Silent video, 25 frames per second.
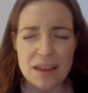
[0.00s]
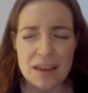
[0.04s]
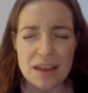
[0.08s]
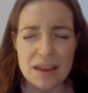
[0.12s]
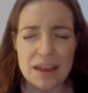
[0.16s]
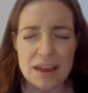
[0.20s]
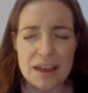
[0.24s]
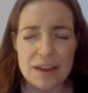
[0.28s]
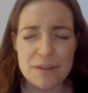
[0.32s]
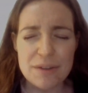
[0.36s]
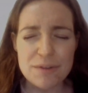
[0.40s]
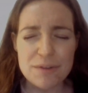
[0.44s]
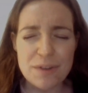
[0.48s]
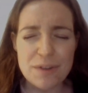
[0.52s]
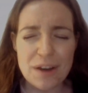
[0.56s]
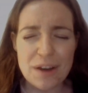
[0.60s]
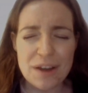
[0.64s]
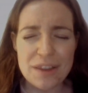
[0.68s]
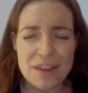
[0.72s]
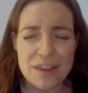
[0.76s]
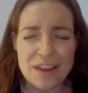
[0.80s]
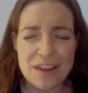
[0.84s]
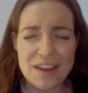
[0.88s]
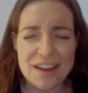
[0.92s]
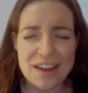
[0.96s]
And
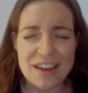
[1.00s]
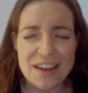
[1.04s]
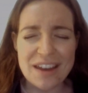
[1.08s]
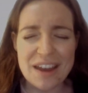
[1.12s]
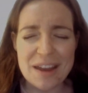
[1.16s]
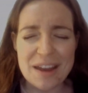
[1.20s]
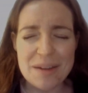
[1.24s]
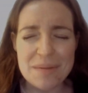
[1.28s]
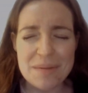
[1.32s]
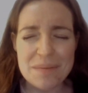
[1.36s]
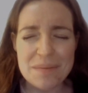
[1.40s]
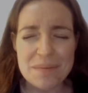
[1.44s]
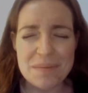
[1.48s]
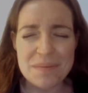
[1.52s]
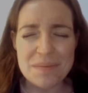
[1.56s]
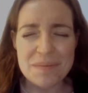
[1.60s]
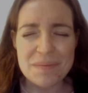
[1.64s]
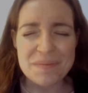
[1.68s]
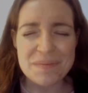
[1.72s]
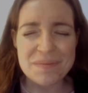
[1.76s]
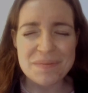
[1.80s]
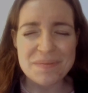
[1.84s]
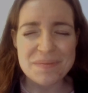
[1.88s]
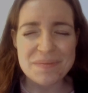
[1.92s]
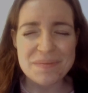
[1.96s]
Father, um,
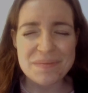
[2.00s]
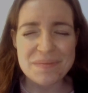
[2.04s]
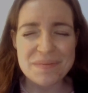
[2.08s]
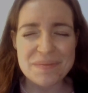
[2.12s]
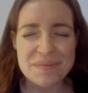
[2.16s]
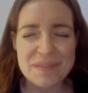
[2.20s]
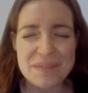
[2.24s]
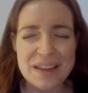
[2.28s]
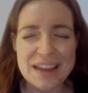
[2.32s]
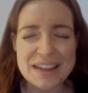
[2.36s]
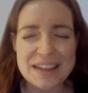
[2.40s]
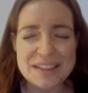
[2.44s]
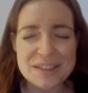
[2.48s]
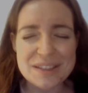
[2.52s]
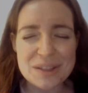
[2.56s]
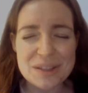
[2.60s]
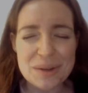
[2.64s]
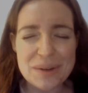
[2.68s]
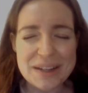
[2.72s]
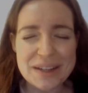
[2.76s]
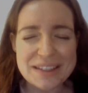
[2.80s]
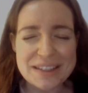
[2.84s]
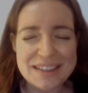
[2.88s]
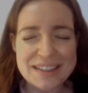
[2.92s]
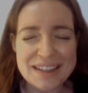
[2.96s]
it's so
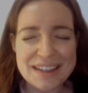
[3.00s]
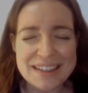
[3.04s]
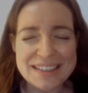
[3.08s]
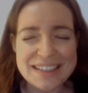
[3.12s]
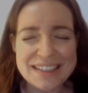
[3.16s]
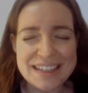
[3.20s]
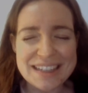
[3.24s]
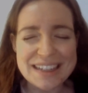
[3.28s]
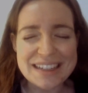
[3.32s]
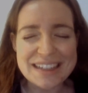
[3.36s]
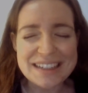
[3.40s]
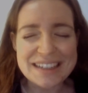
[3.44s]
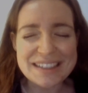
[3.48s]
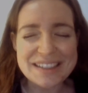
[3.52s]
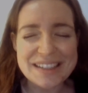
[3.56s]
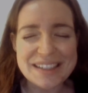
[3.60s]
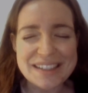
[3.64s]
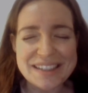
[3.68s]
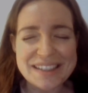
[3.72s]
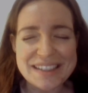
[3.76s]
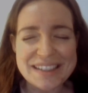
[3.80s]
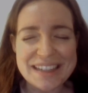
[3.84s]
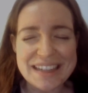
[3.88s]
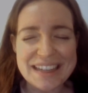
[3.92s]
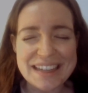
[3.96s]
exciting to
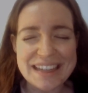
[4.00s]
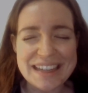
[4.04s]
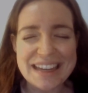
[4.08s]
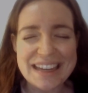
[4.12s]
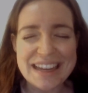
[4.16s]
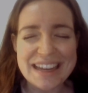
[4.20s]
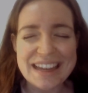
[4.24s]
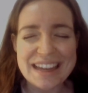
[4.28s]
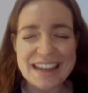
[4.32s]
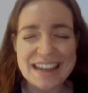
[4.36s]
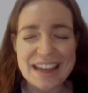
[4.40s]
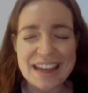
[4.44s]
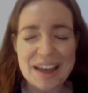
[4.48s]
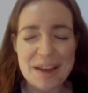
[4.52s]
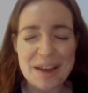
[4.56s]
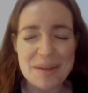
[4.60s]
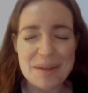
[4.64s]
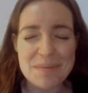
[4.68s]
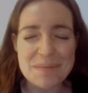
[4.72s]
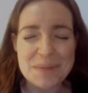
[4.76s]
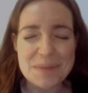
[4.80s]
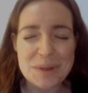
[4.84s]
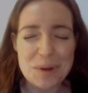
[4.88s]
see um,